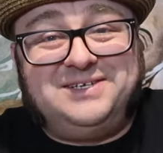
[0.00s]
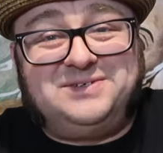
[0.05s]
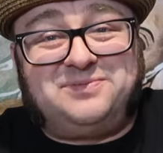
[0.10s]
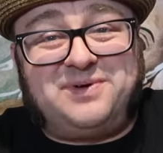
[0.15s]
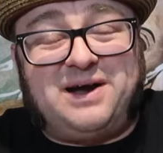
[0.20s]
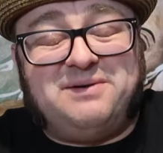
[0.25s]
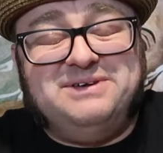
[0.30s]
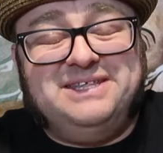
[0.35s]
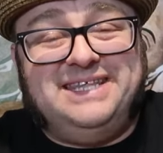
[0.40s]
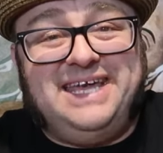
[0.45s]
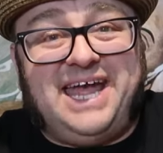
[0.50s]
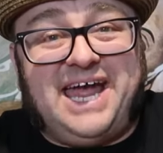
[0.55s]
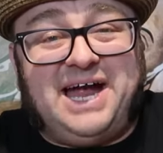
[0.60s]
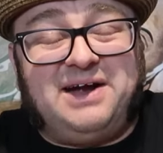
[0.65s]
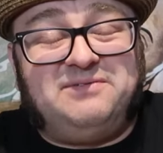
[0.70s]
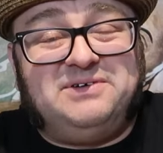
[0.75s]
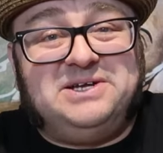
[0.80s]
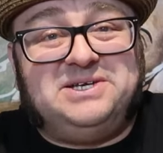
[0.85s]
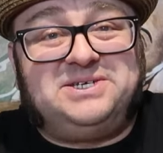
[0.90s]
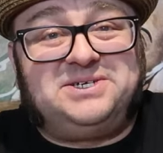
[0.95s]
It's probably the
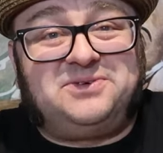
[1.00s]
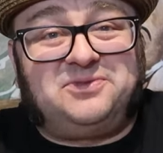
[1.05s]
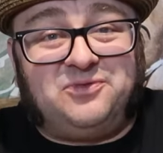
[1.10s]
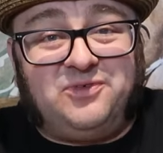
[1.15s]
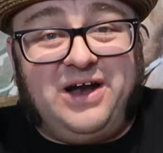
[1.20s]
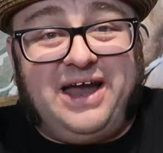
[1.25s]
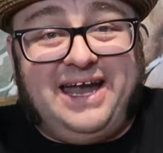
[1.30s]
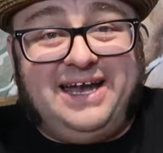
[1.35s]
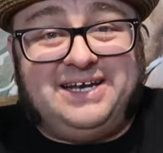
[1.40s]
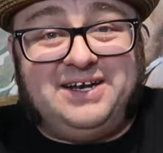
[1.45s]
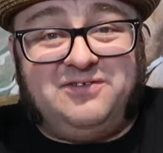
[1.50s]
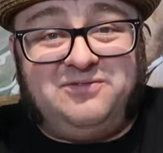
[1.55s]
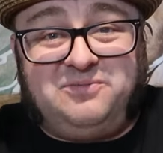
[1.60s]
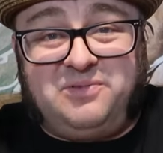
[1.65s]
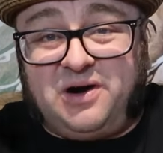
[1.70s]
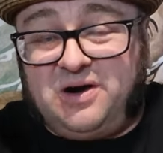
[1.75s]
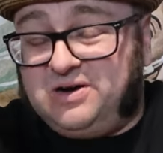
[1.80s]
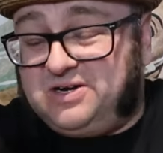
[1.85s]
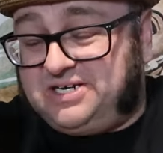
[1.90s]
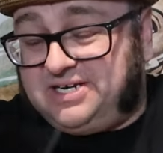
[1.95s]
average rate of
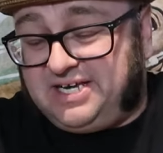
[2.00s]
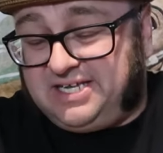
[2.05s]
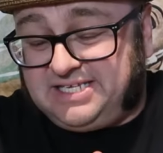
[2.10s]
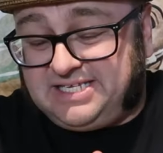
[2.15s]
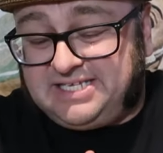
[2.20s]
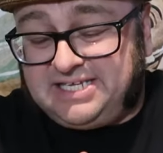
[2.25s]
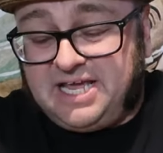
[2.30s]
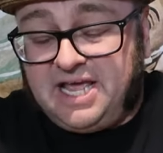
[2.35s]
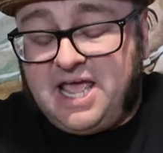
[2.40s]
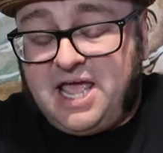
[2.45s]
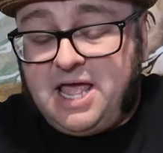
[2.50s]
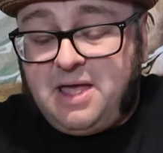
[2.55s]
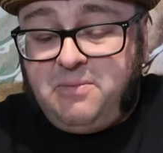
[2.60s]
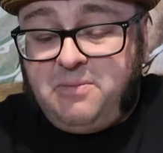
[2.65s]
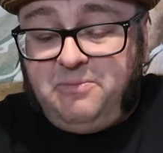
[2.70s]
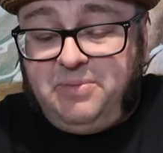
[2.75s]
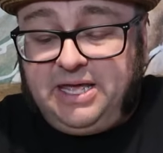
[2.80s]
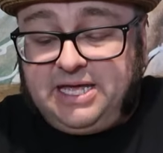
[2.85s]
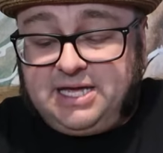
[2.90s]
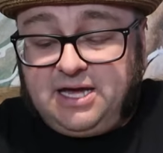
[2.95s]
purchase,
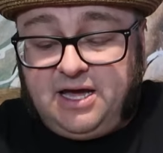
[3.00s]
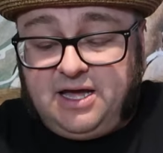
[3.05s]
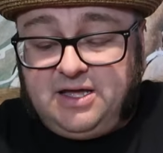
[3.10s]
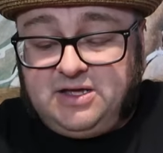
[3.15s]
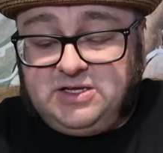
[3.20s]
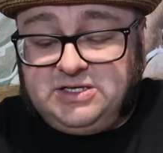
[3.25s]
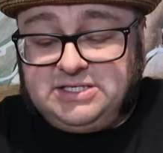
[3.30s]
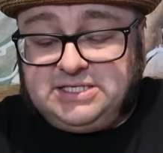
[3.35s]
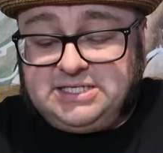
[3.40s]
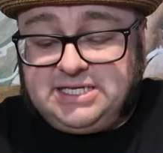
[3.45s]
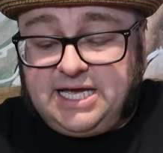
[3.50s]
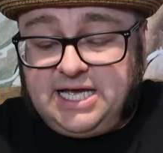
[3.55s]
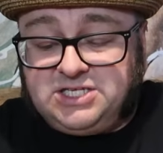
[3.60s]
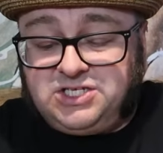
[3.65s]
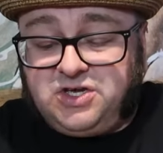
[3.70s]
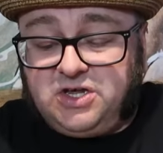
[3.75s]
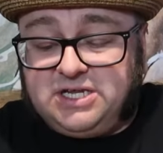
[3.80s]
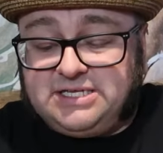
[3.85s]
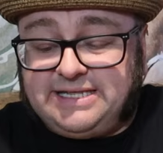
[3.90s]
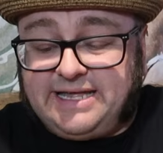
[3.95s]
because
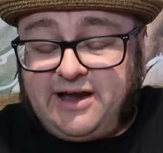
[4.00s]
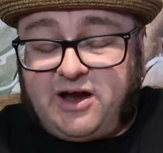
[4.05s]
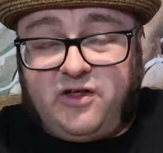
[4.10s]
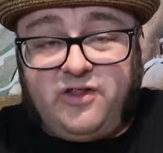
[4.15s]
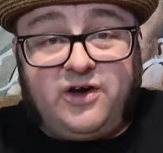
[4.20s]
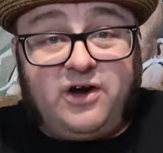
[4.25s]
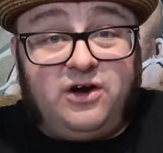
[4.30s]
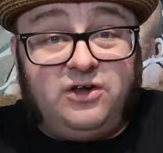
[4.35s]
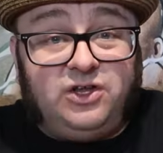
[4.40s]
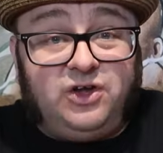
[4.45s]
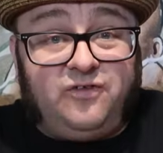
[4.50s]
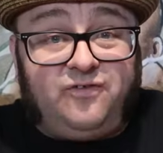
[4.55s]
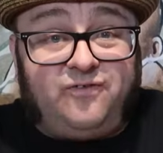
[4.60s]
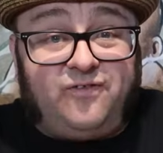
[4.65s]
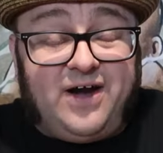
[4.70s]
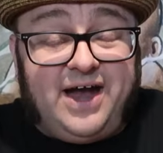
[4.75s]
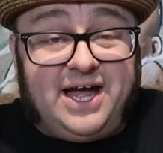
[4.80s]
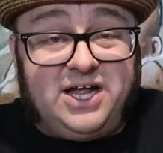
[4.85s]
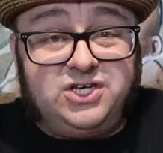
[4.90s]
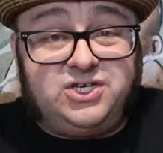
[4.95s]
as good as they are, they are a little
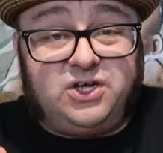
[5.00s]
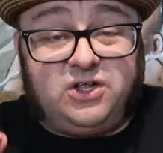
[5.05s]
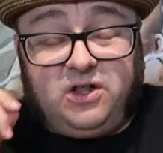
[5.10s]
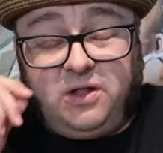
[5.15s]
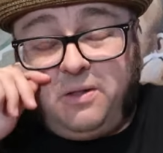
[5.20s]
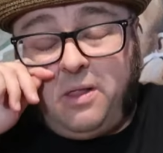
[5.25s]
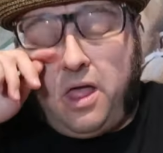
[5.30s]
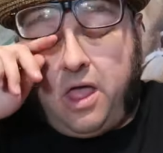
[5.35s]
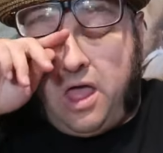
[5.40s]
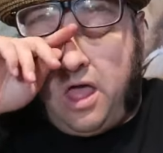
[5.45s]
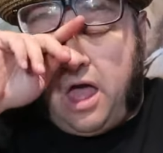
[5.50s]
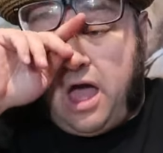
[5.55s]
fragile.